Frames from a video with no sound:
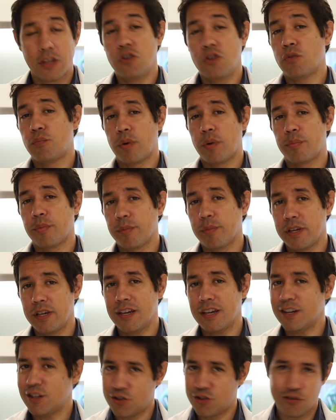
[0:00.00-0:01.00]
Then you're
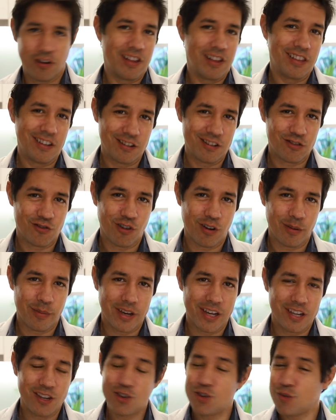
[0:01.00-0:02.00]
probably an Australian
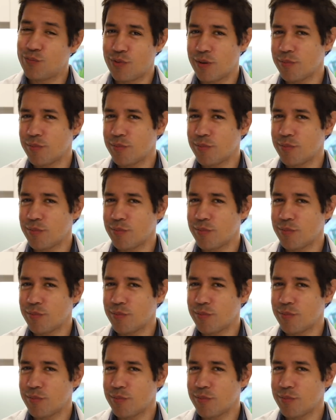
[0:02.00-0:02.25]
astronomer and you should